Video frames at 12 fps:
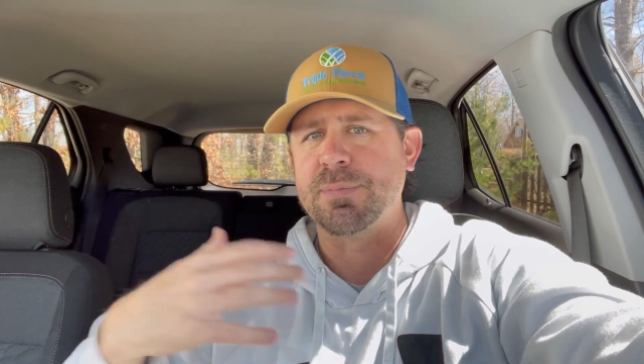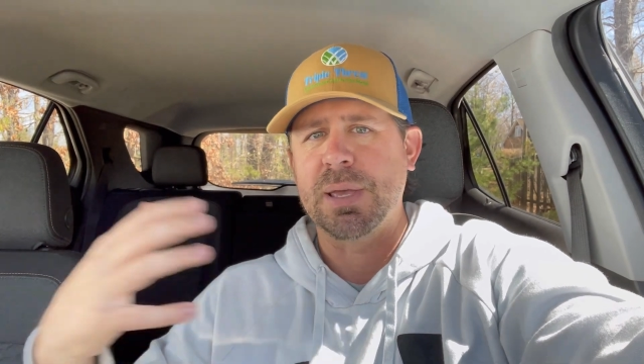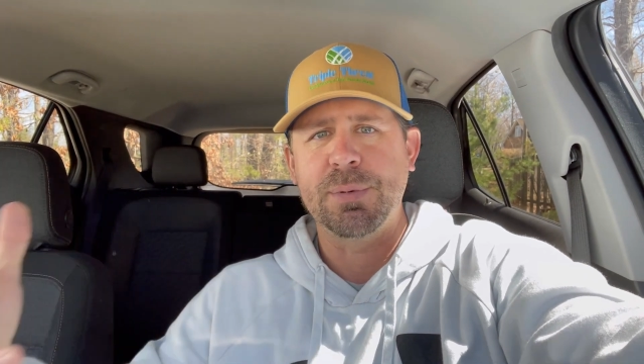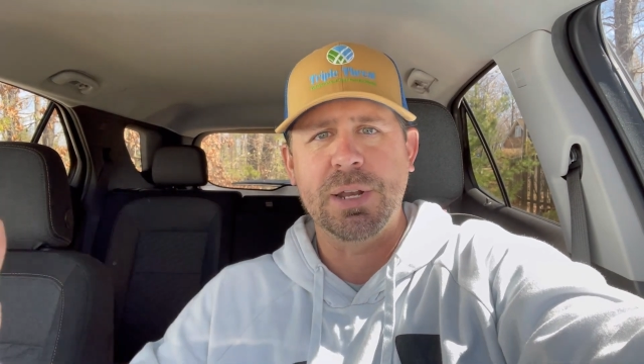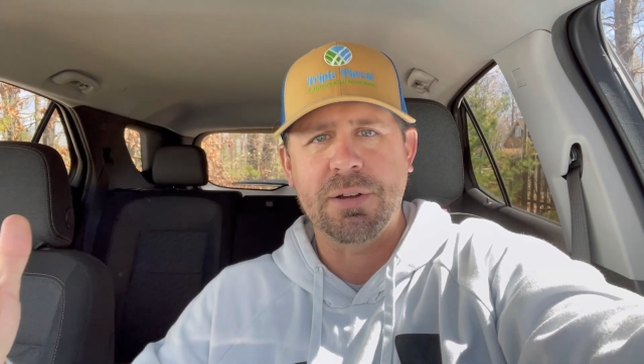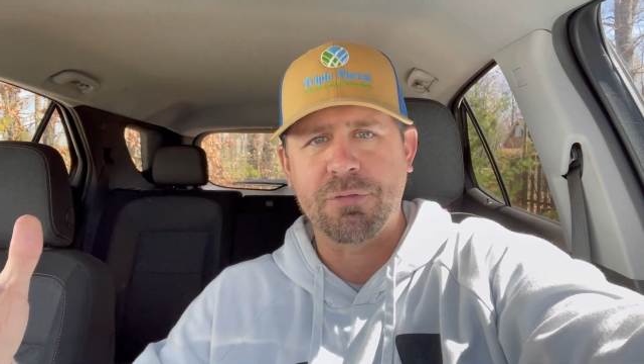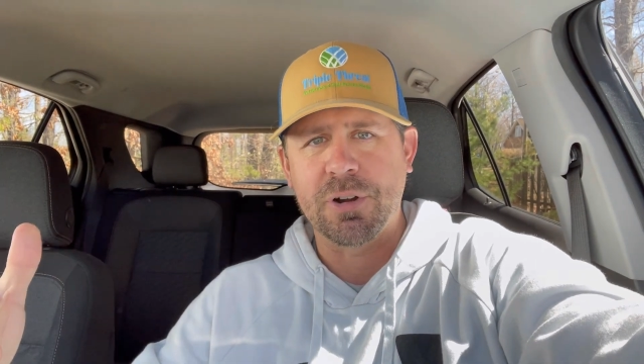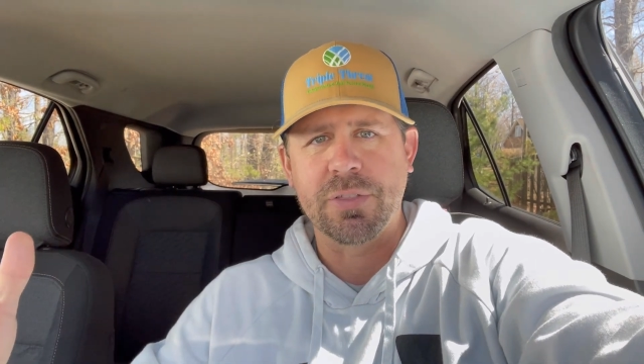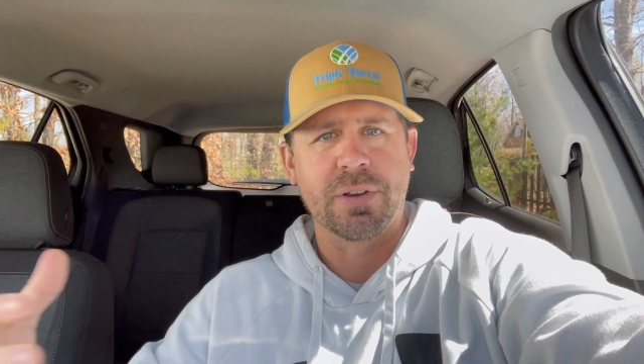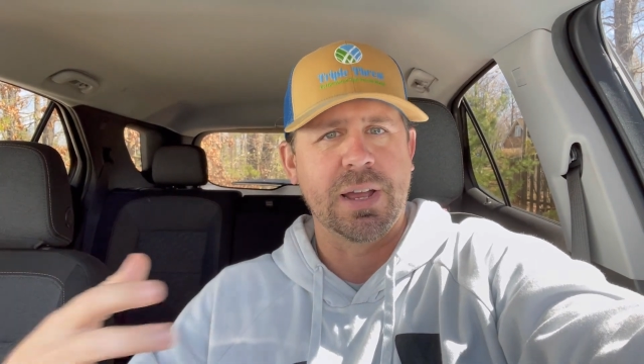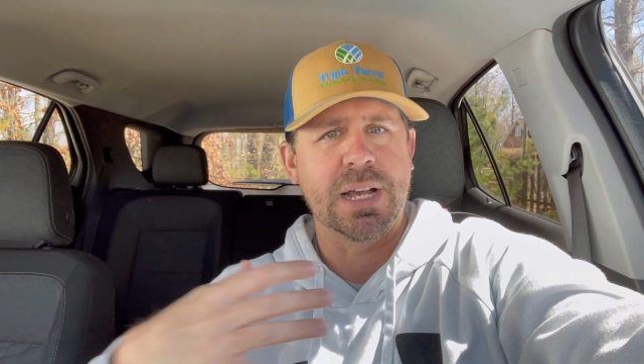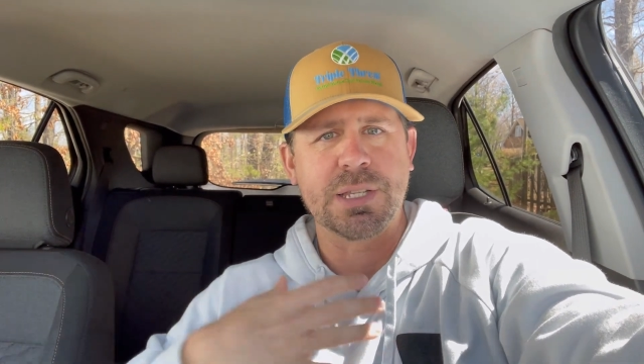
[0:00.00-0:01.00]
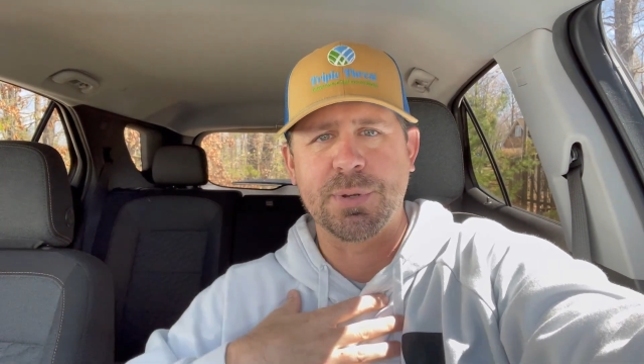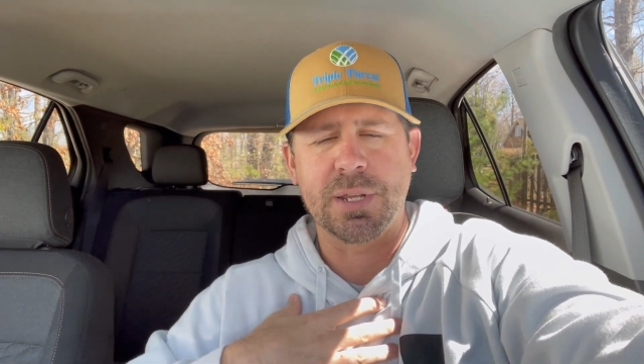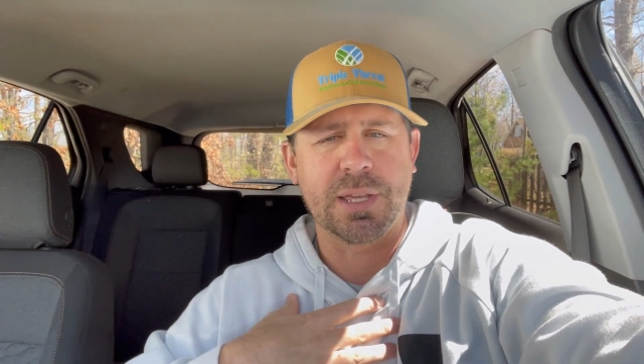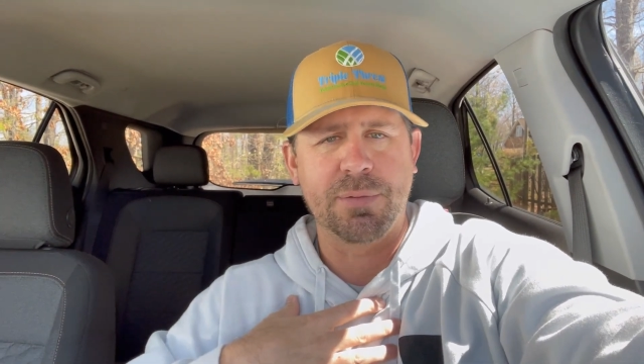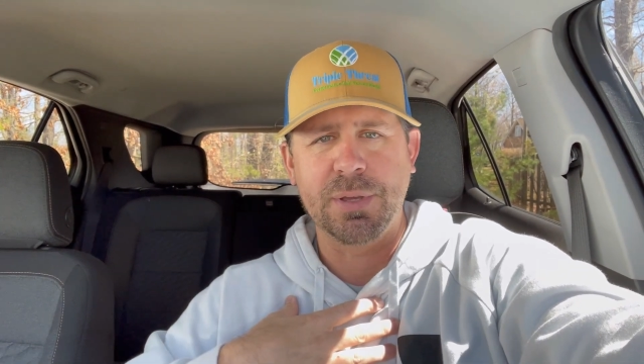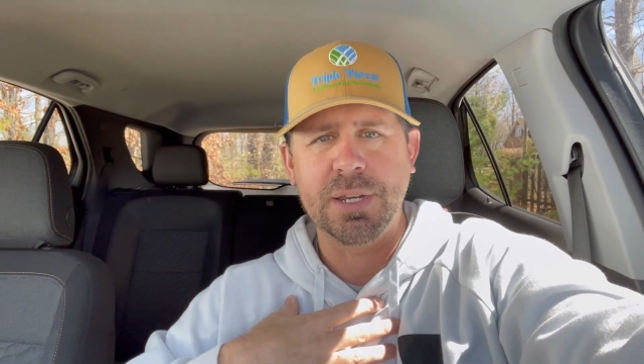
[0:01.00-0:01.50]
Maybe not for other guys, but it
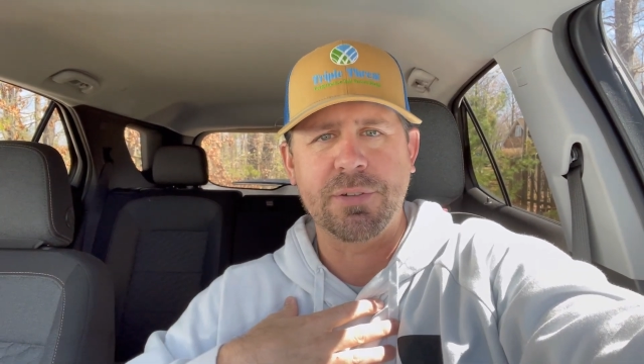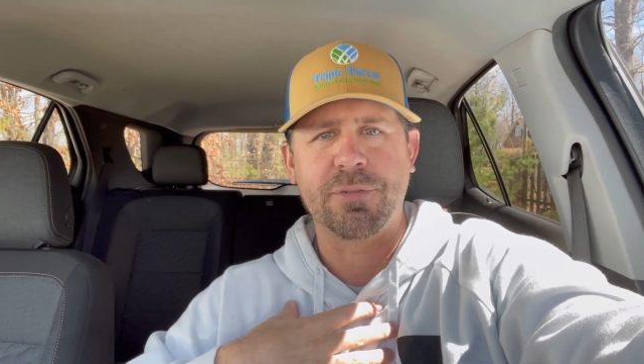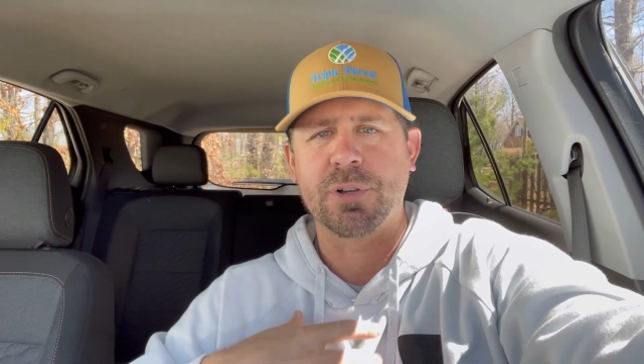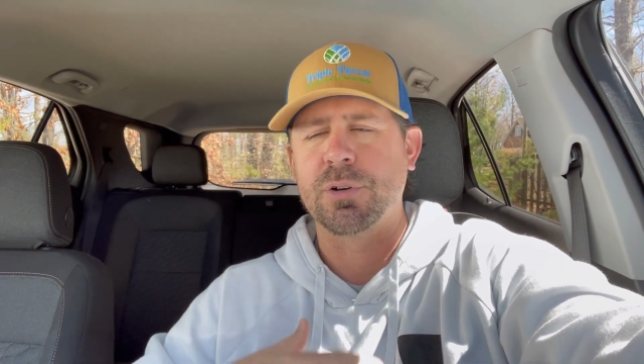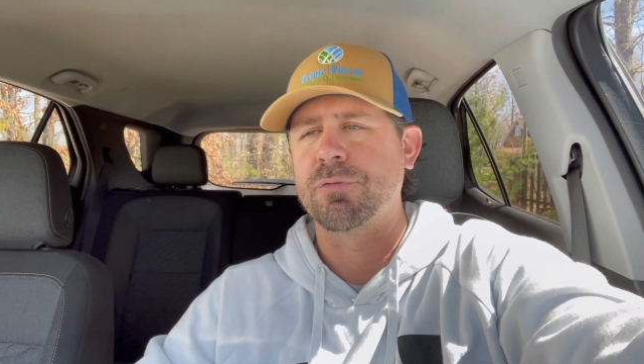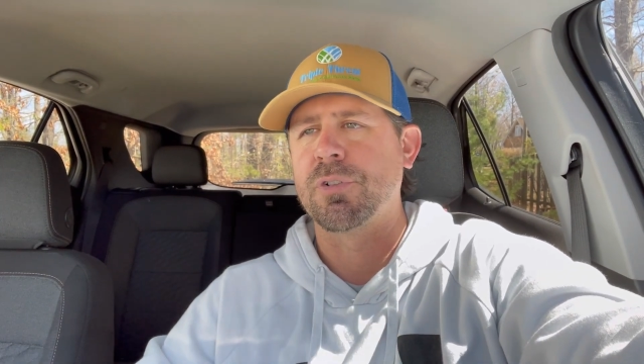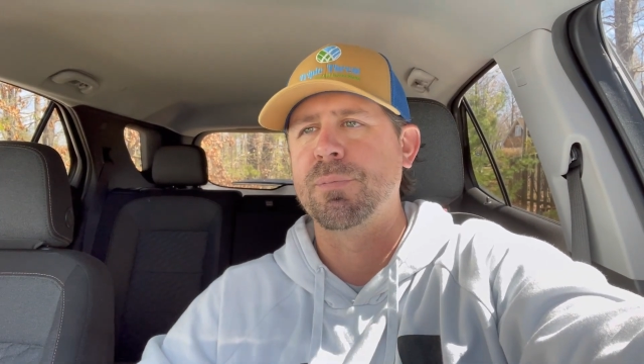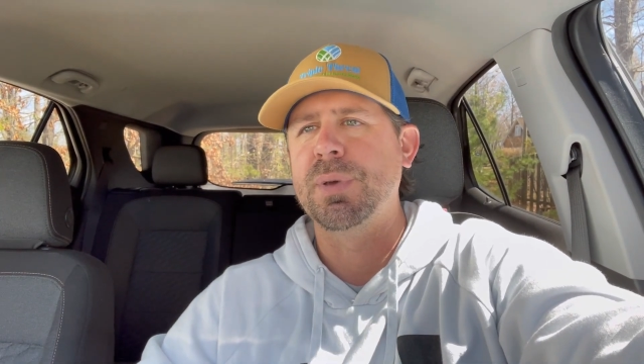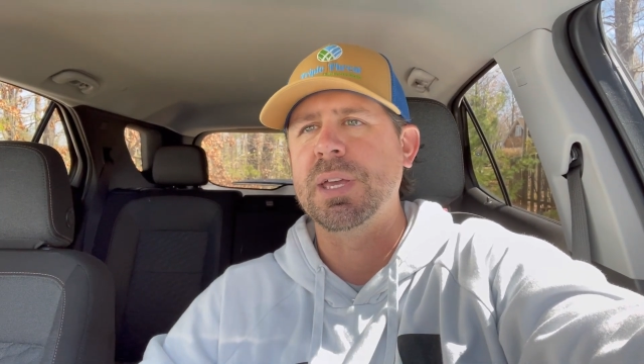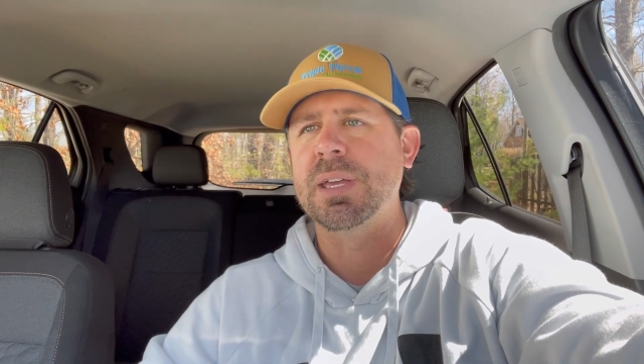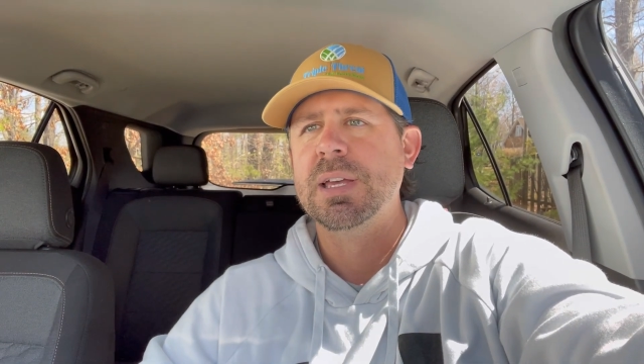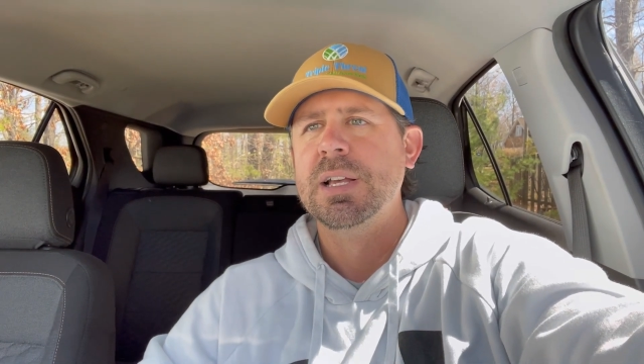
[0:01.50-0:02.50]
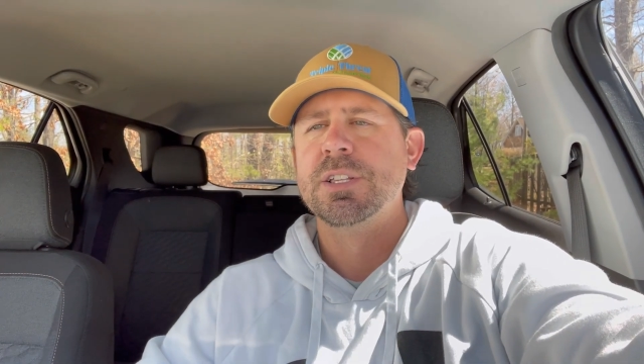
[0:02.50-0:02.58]
can be difficult for me.